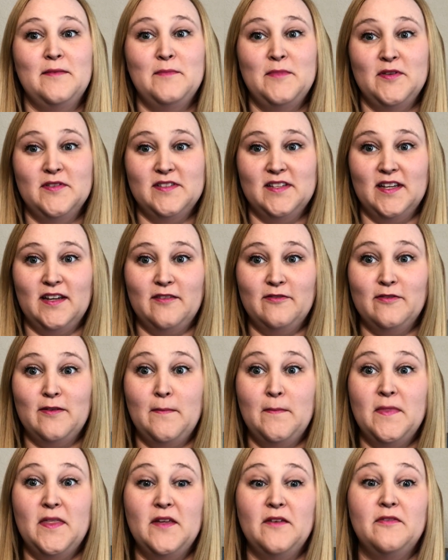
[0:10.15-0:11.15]
music
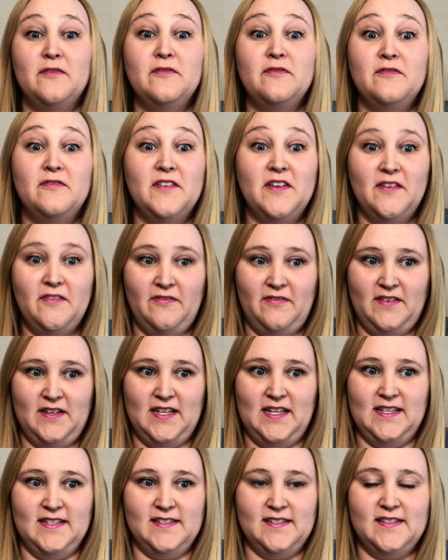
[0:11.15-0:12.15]
from the
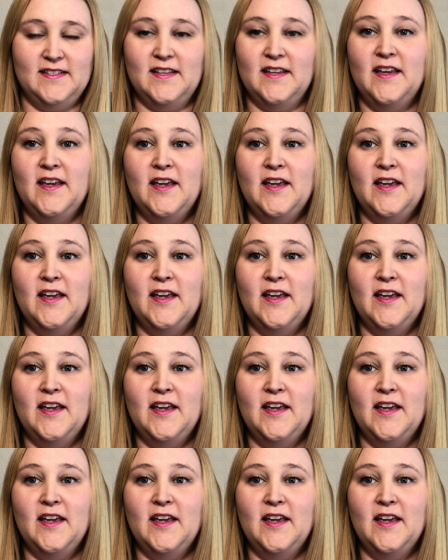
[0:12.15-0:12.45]
50s.